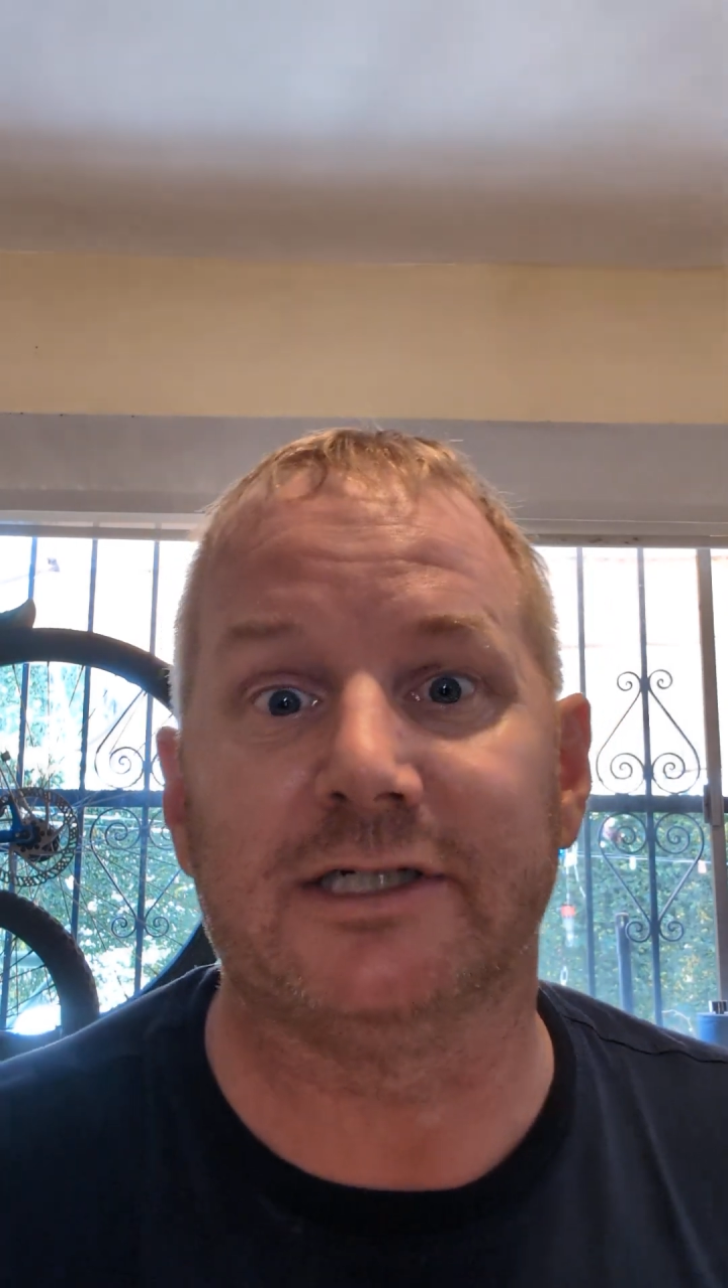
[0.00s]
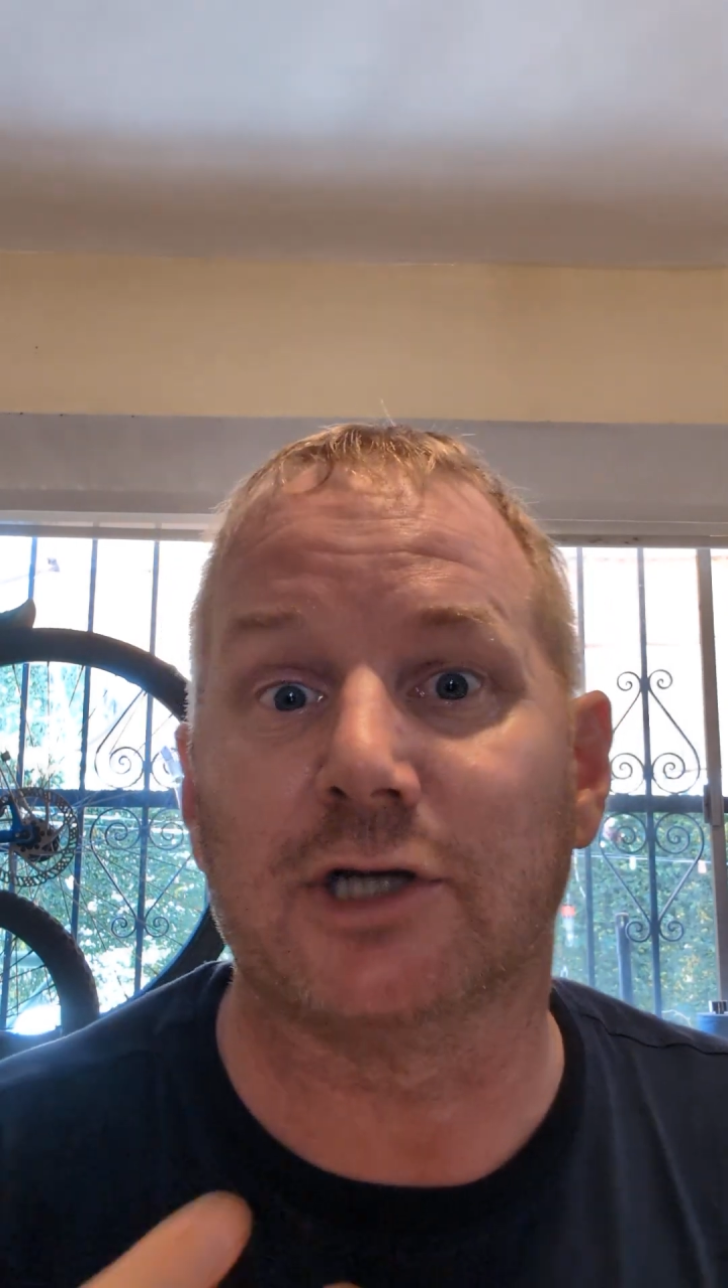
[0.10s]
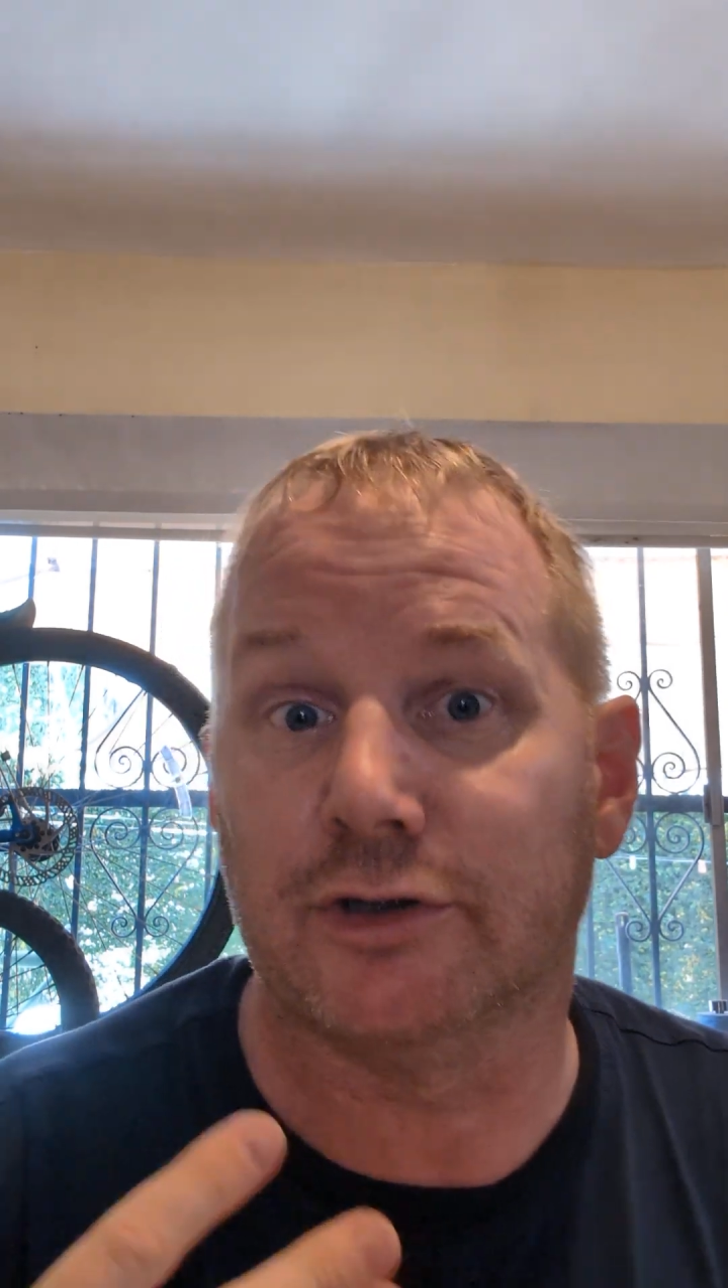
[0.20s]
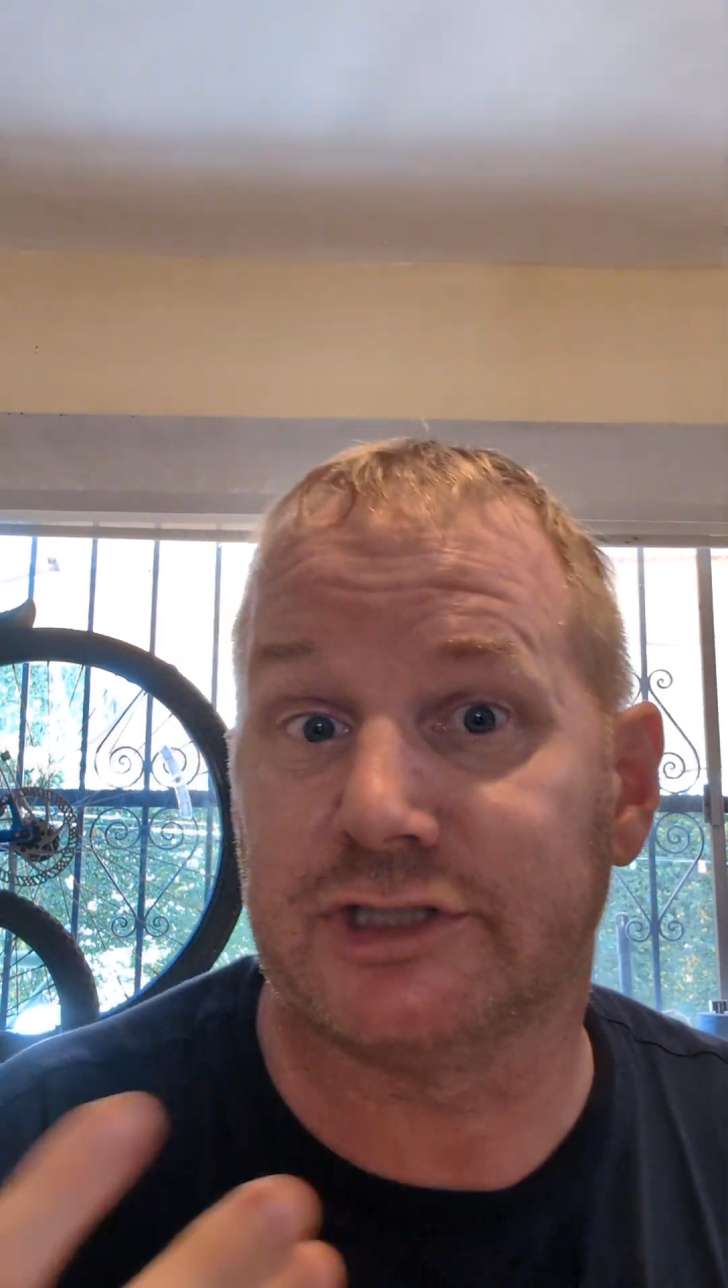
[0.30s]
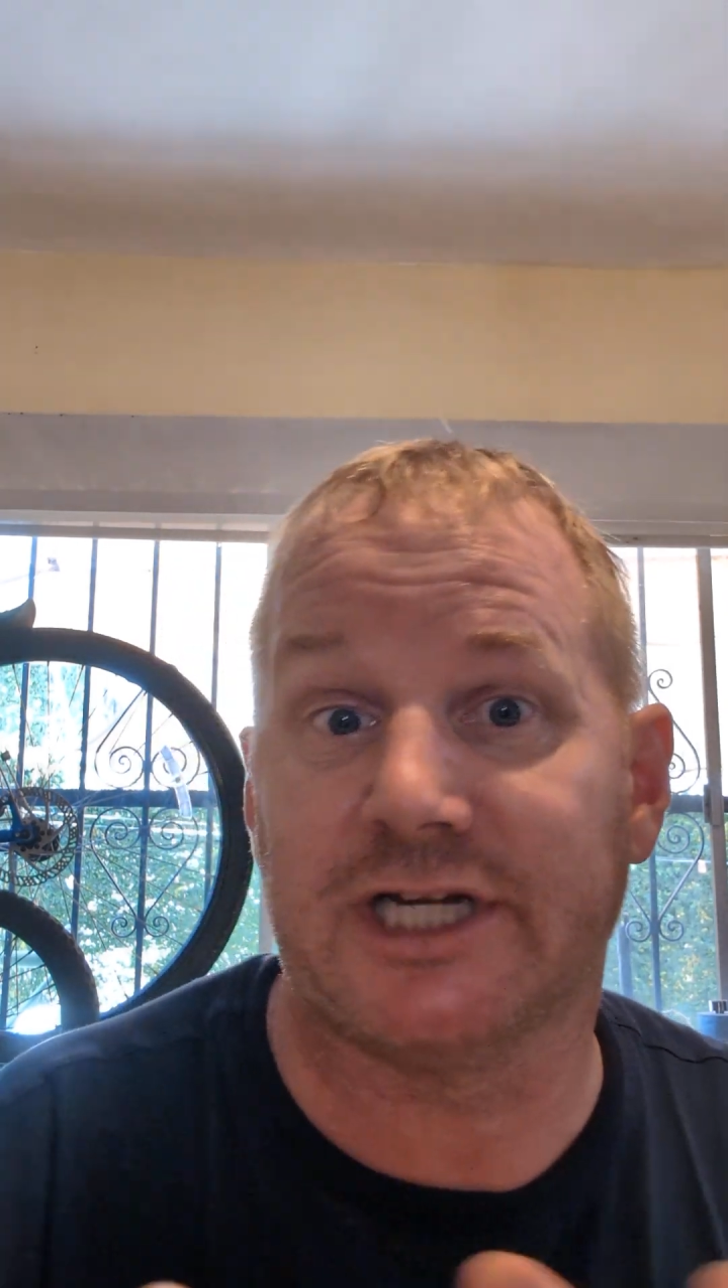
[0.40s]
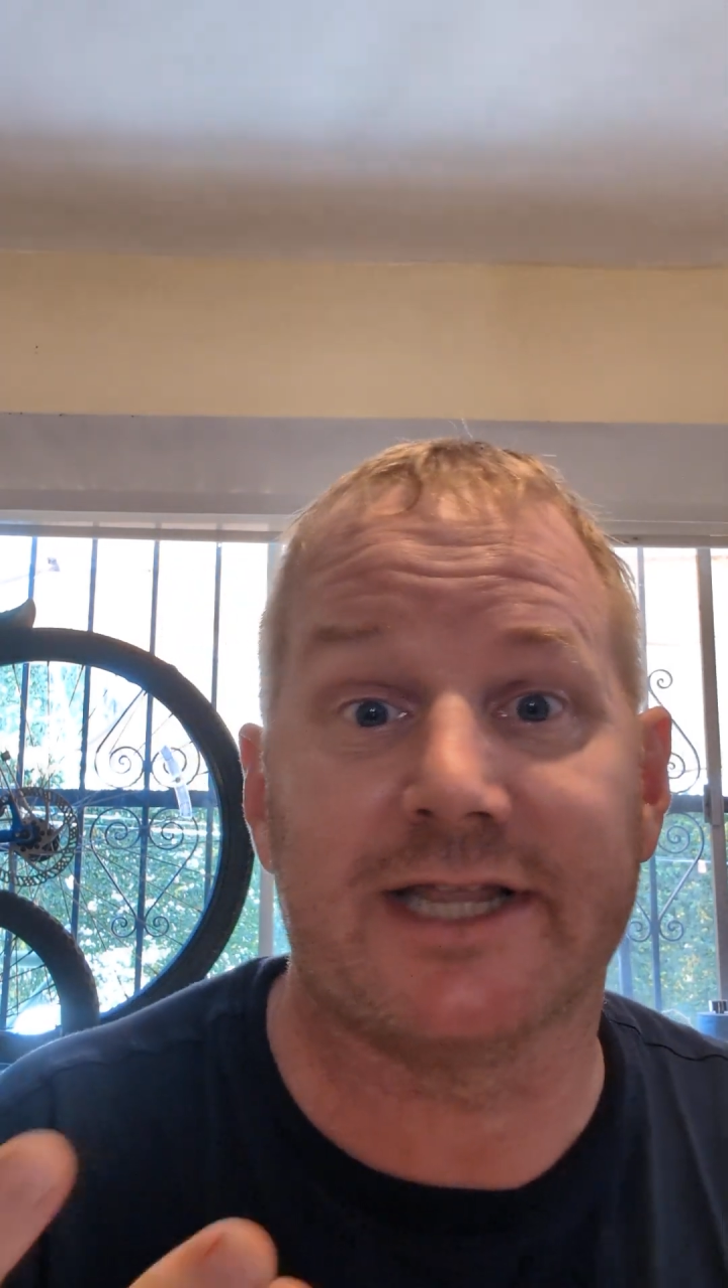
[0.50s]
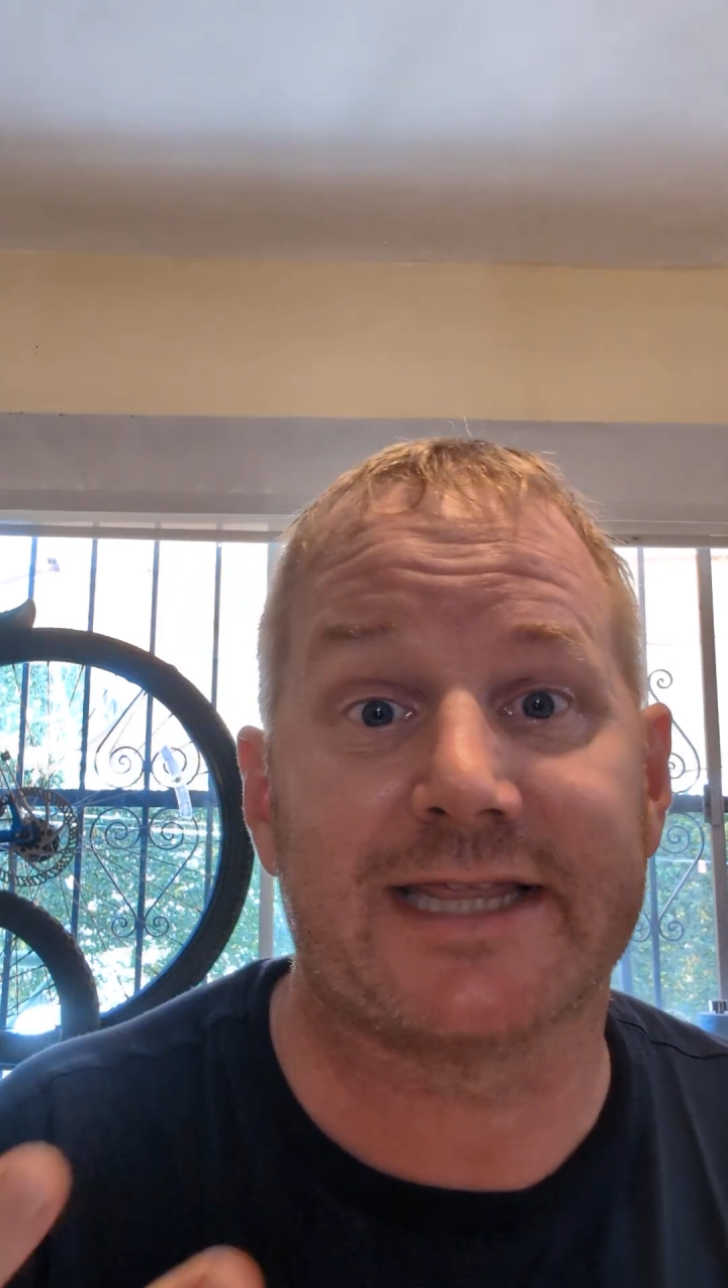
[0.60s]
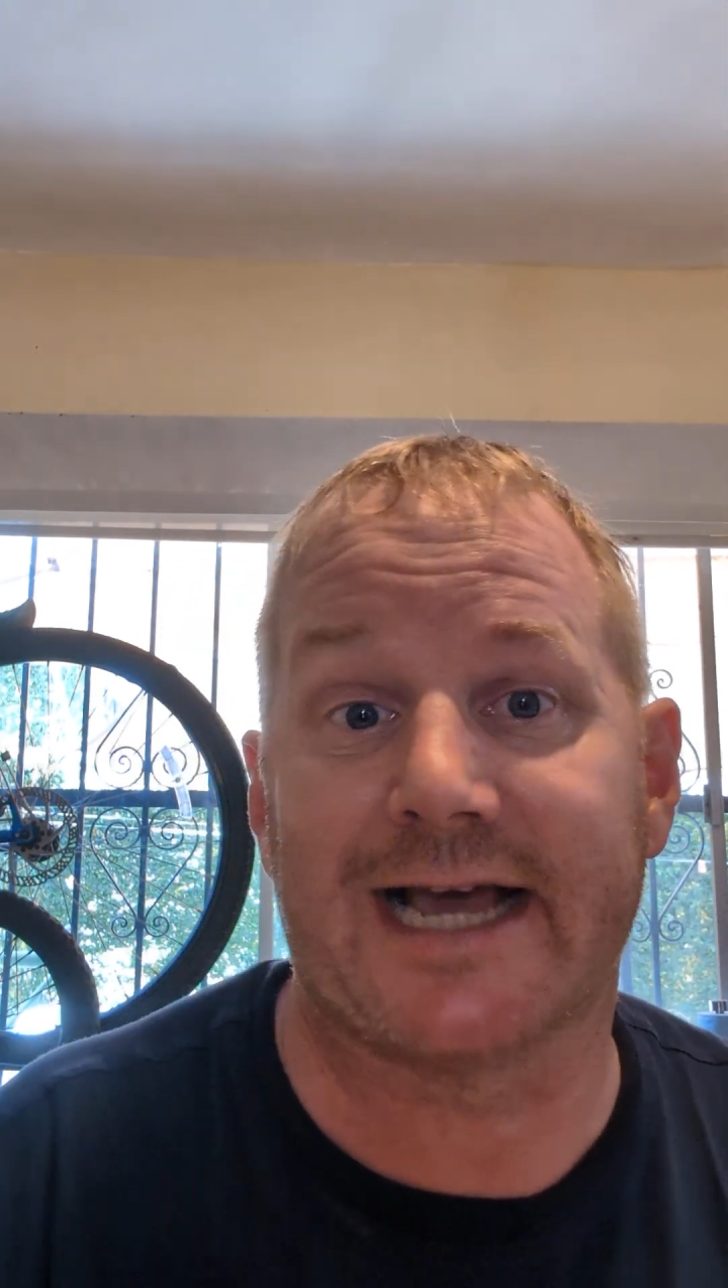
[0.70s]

negotiate